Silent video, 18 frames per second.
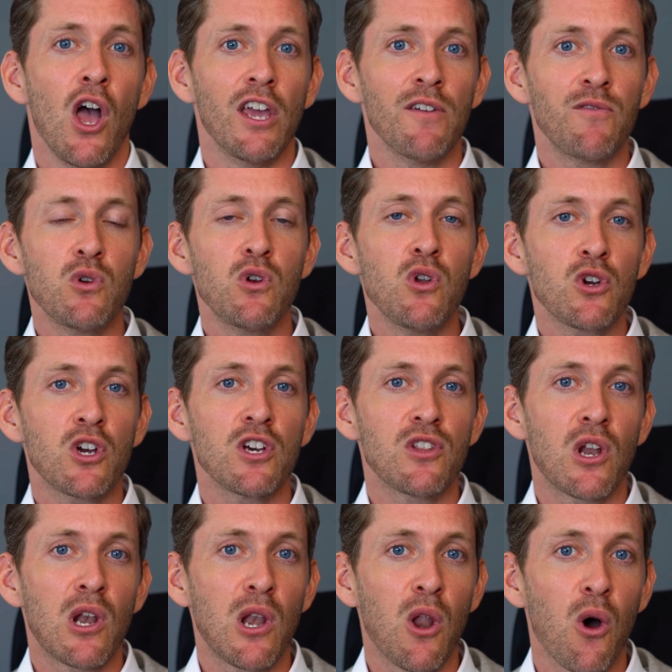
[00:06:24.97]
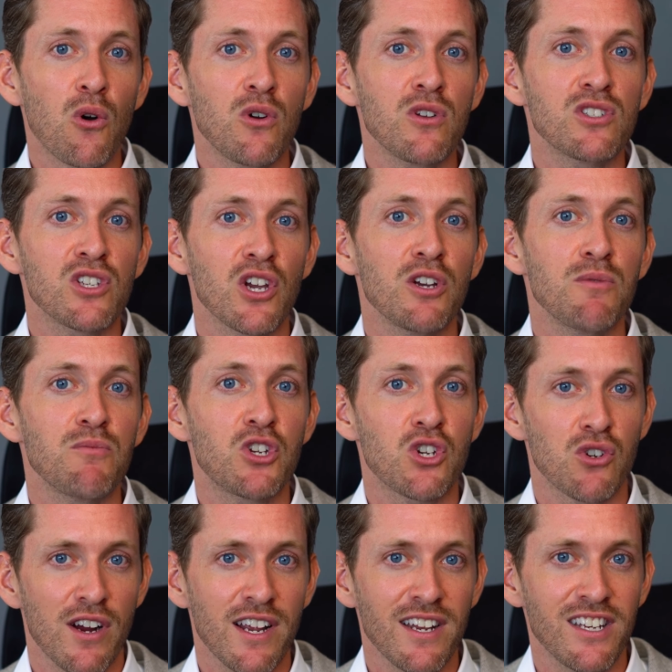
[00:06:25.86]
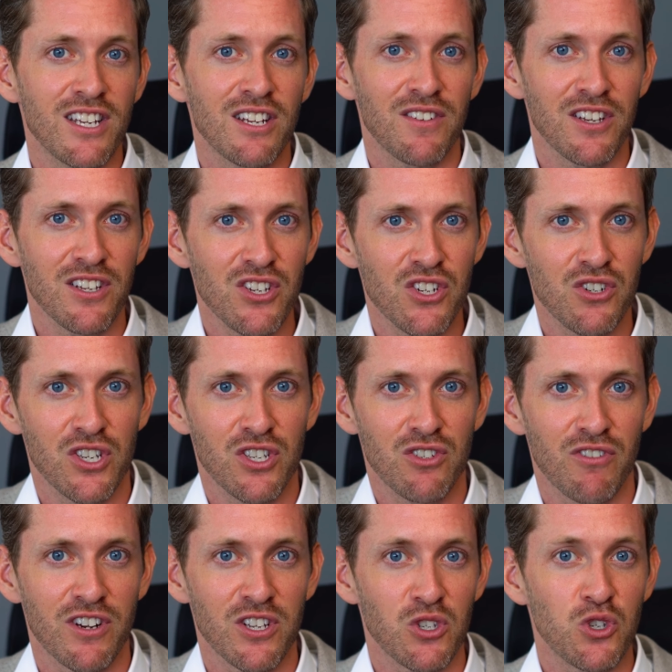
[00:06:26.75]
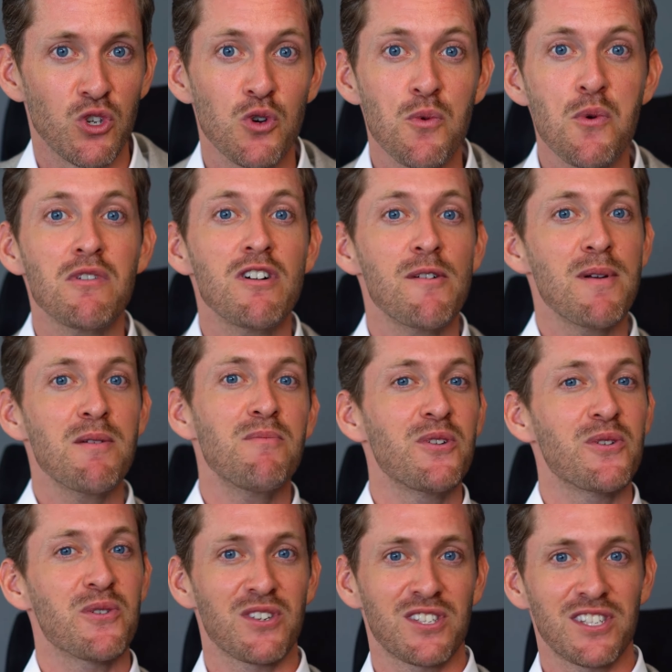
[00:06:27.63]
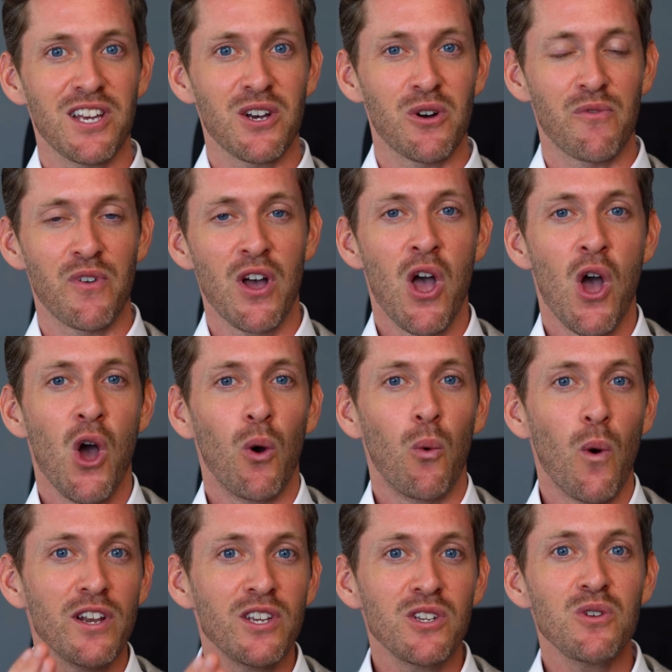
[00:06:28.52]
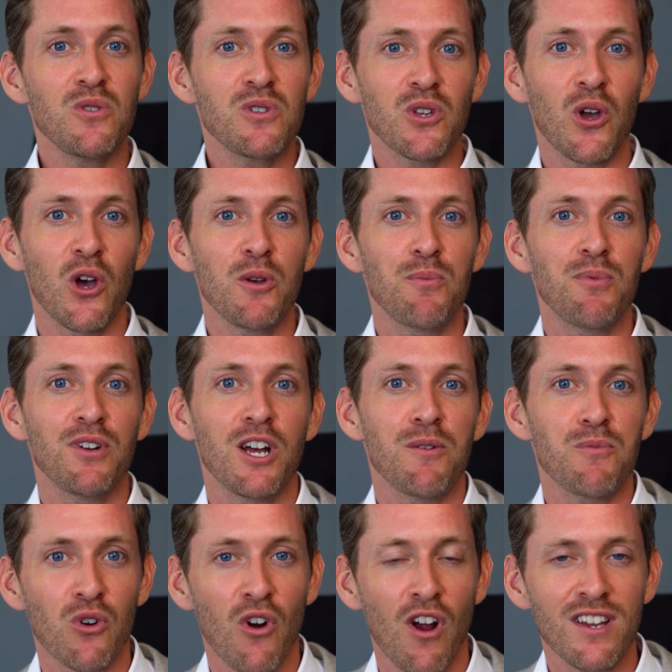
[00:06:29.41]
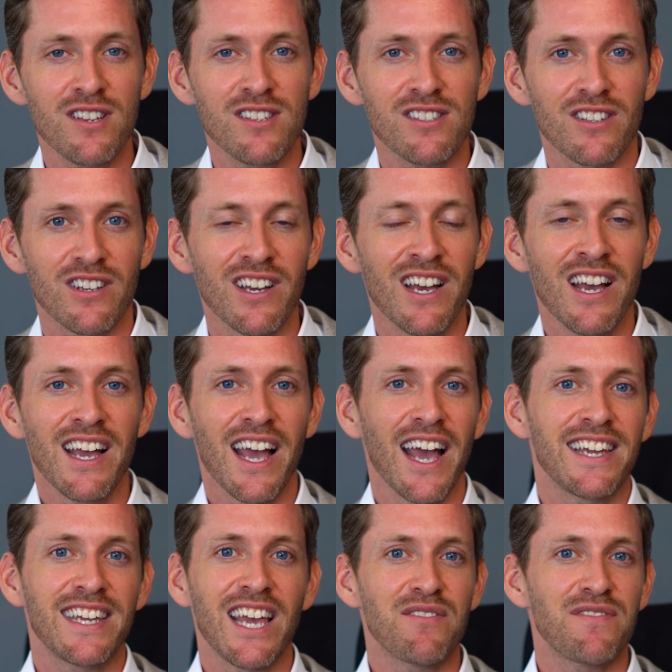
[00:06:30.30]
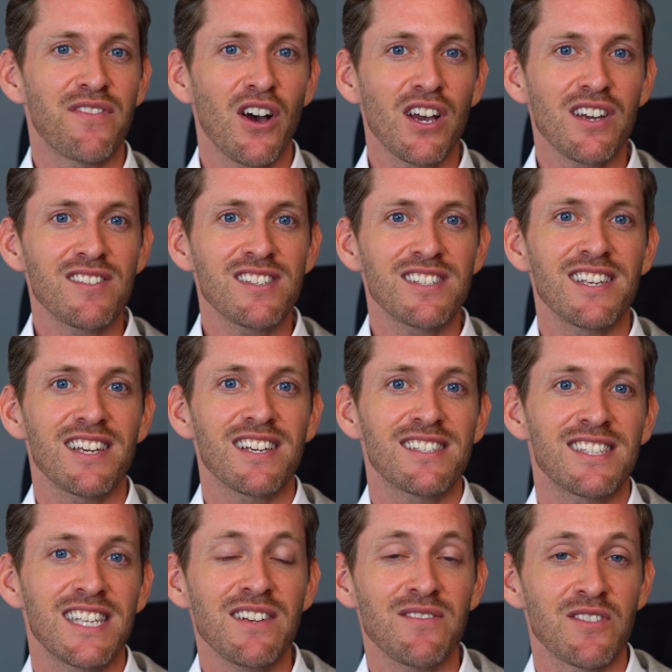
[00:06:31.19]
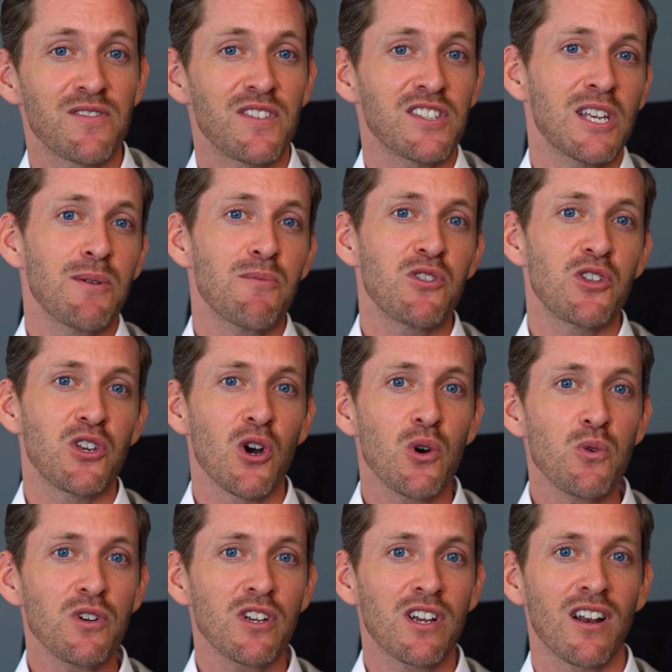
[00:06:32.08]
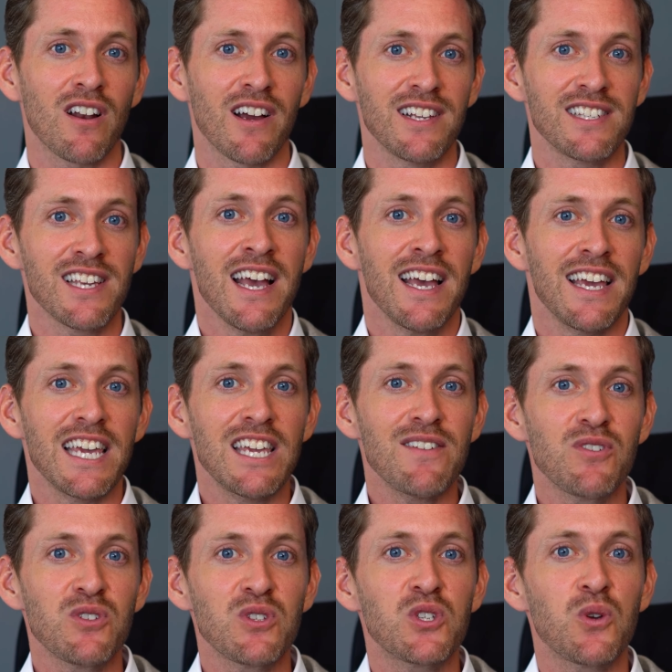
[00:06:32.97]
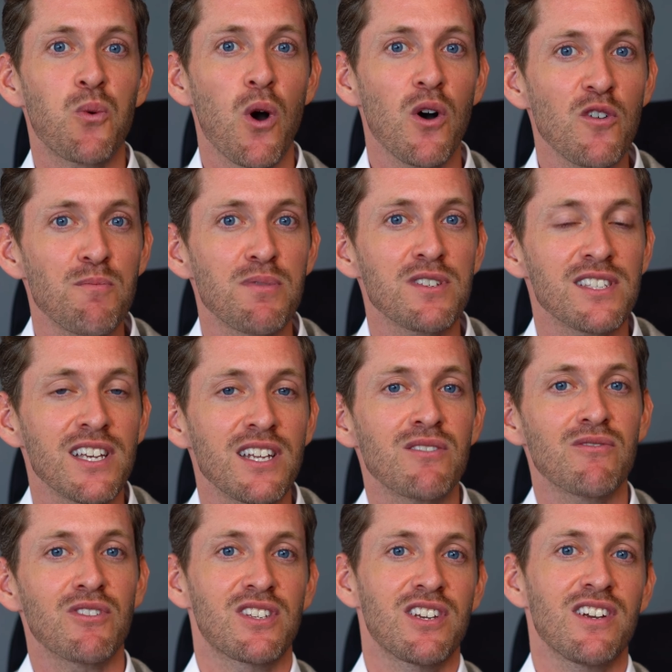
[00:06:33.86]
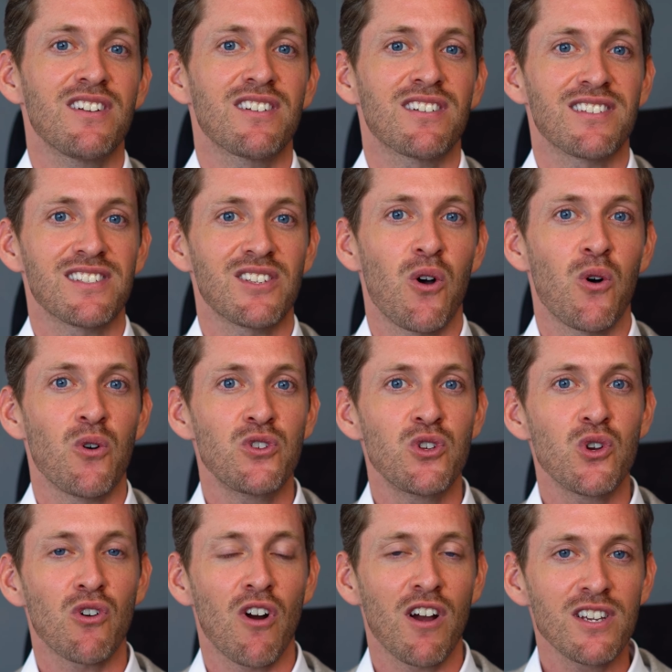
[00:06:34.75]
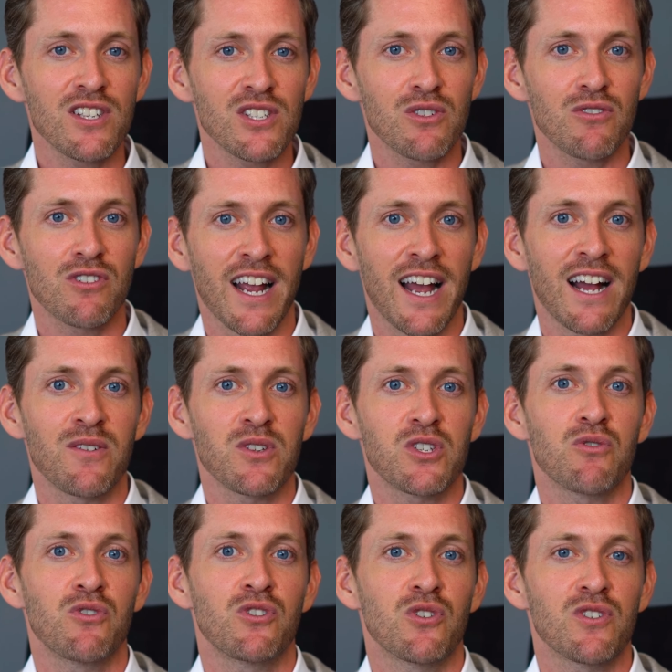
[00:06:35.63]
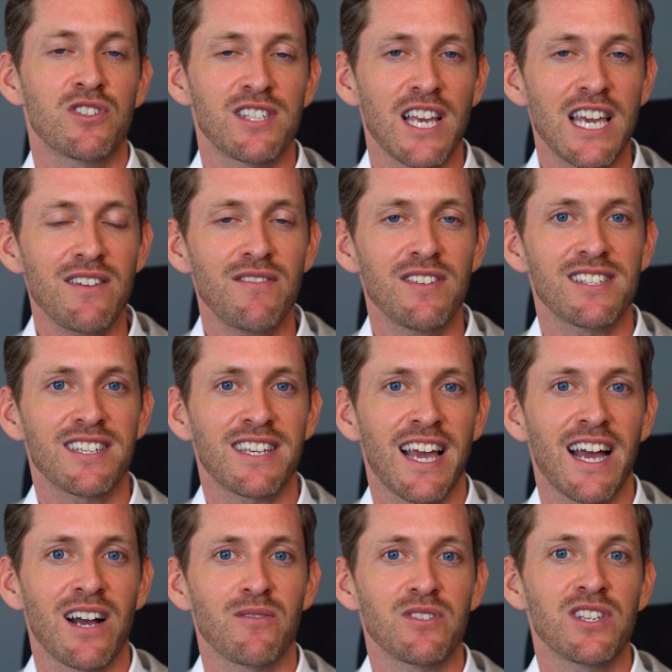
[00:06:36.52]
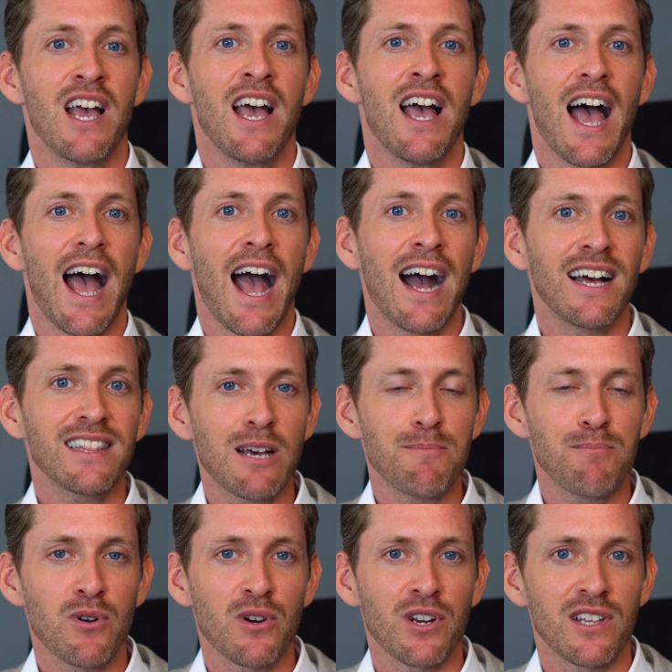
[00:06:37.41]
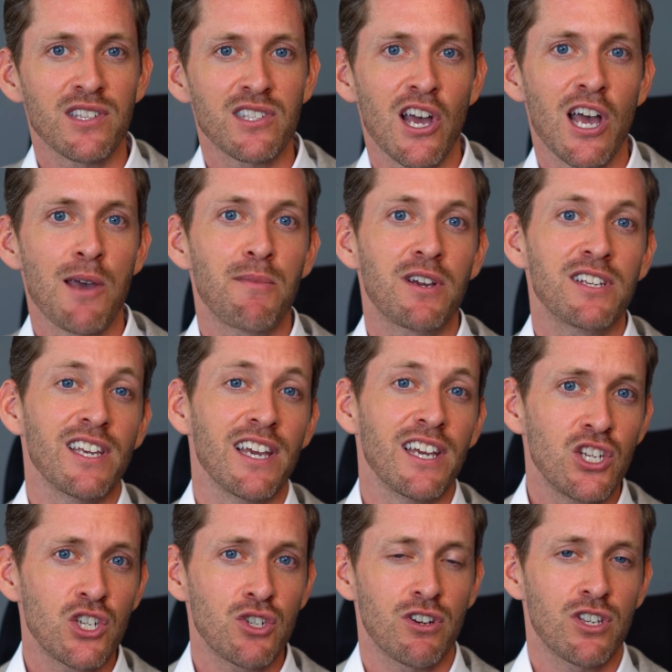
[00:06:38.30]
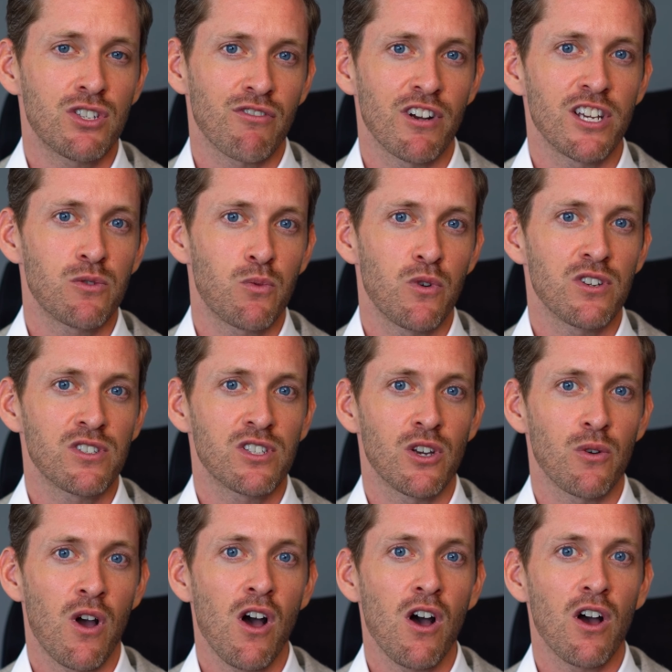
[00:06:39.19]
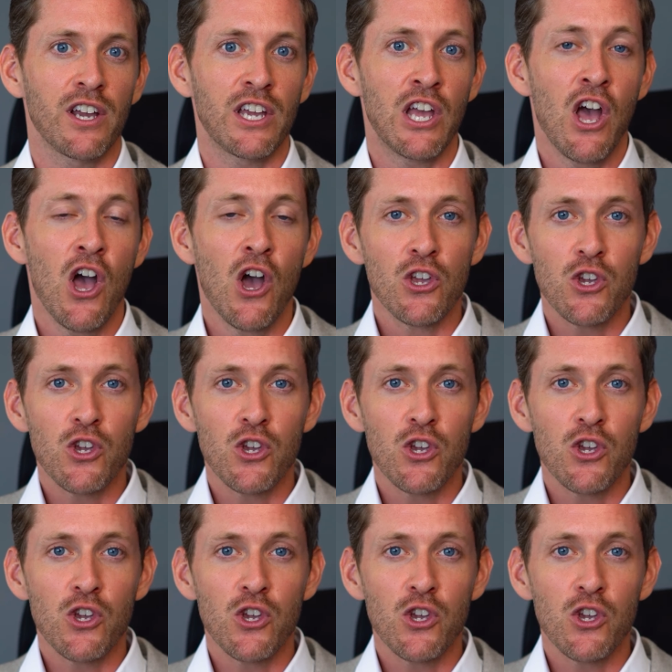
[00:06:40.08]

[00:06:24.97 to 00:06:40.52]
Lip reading: If you look at the long-term trend of interest rates, you will remember yourself when you used to open up your ISA and get 5, 6, 7s for some of the older clients, even 12% returns on your ISA accounts or on your savings accounts at that point in time because interest rates were so high.